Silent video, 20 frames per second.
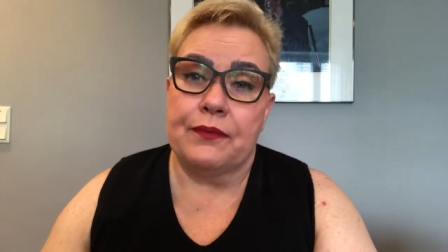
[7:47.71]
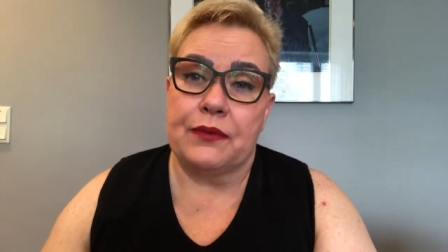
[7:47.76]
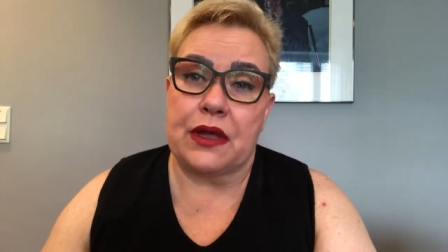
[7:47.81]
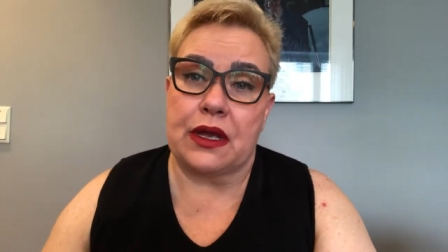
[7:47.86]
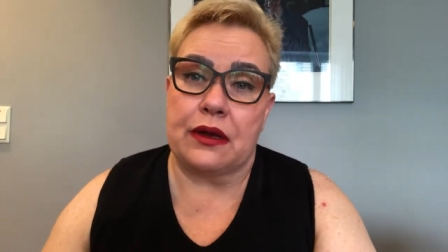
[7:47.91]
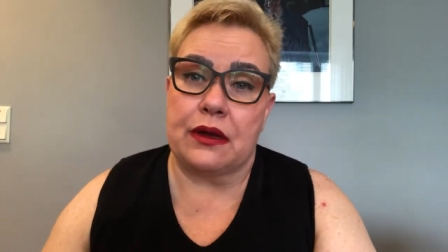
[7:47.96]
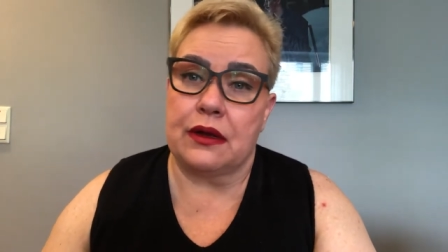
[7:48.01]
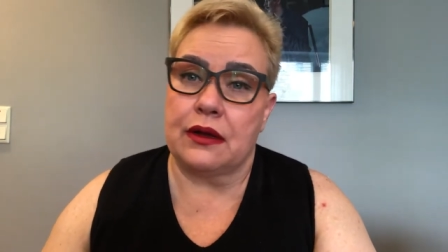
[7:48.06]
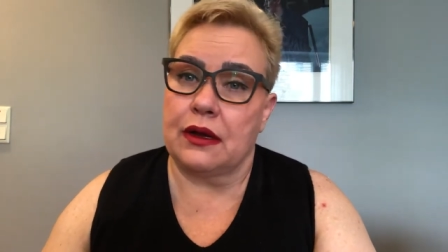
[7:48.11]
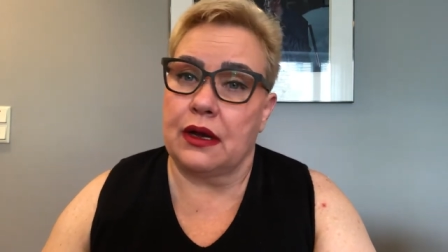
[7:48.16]

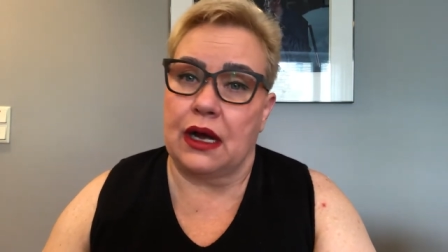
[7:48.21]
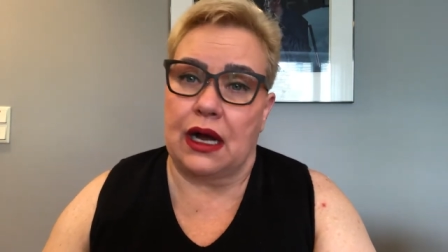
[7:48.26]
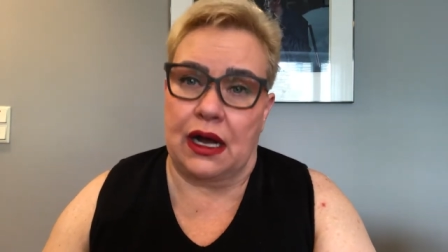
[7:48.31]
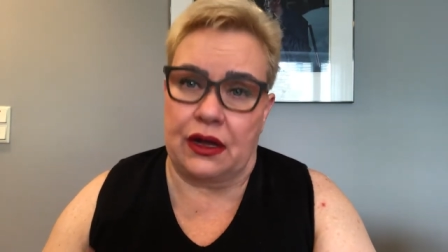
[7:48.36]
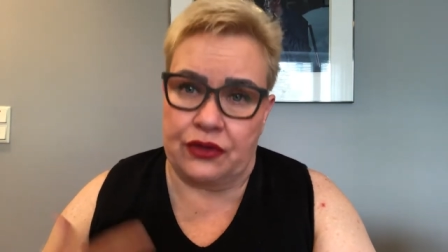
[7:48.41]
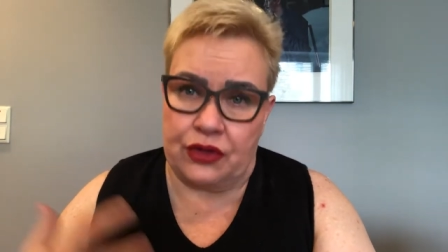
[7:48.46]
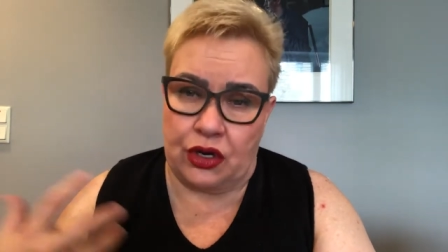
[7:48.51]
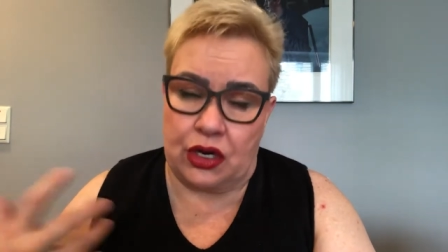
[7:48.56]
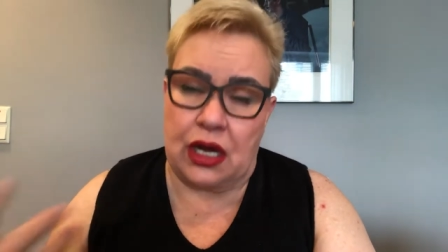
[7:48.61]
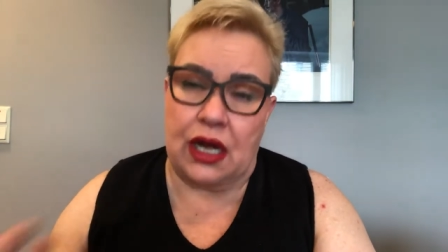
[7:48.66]

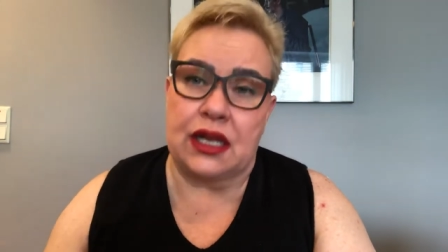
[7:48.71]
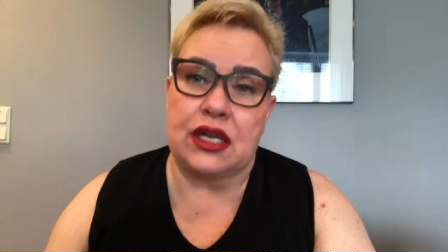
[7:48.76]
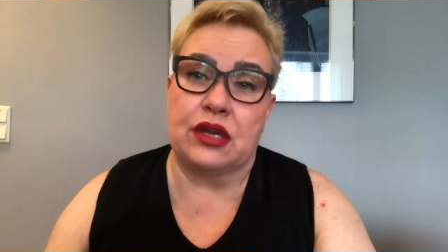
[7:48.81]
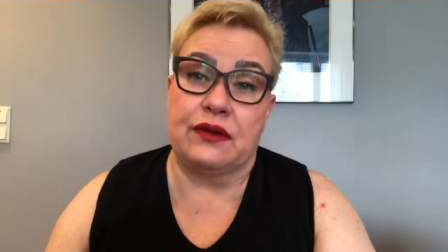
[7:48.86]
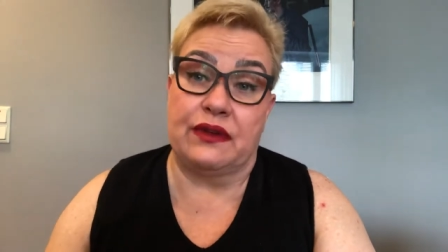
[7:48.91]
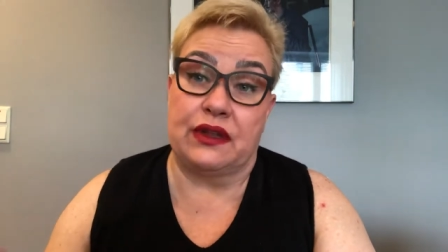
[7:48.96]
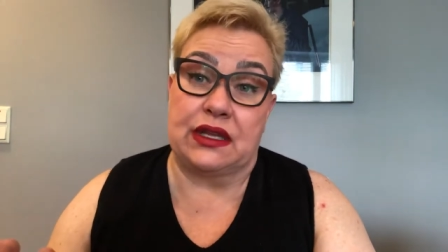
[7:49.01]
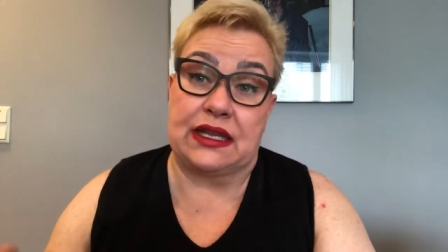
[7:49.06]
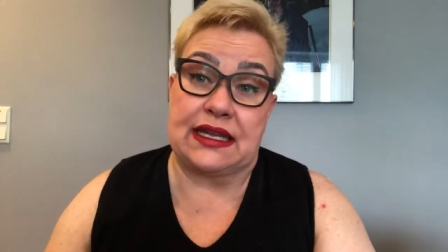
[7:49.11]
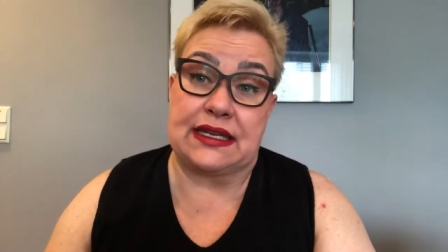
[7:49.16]
other kind
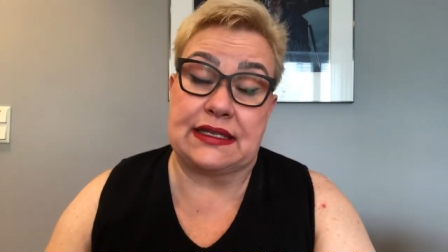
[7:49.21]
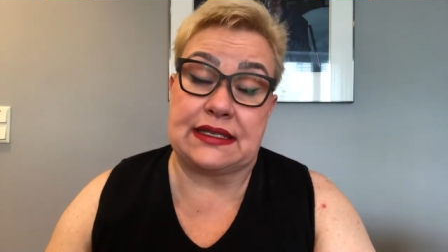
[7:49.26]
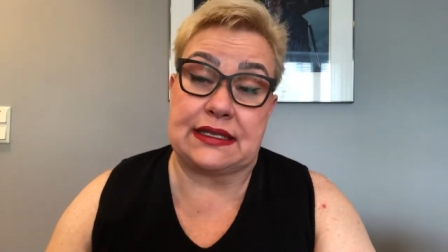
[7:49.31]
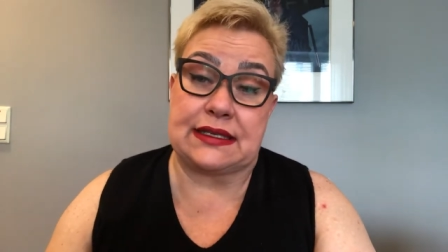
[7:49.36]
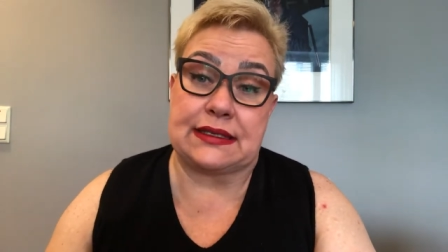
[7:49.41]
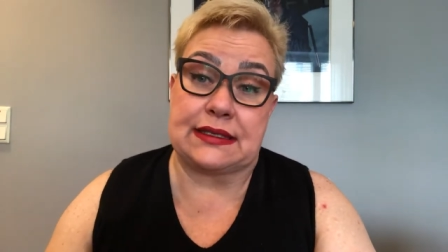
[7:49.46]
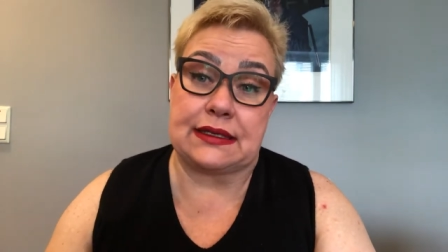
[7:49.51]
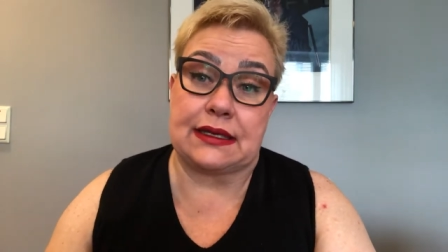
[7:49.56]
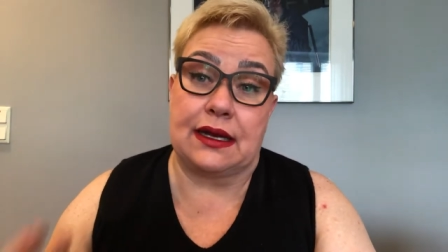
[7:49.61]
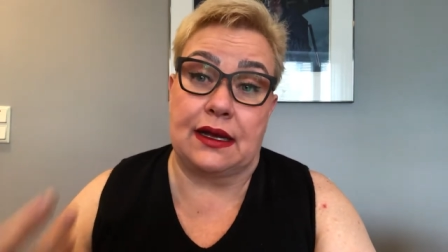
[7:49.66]
of a
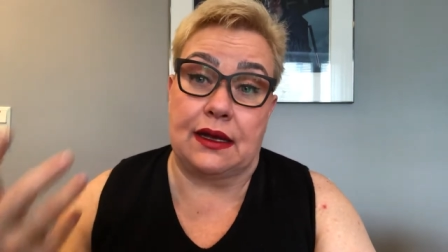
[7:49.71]
tests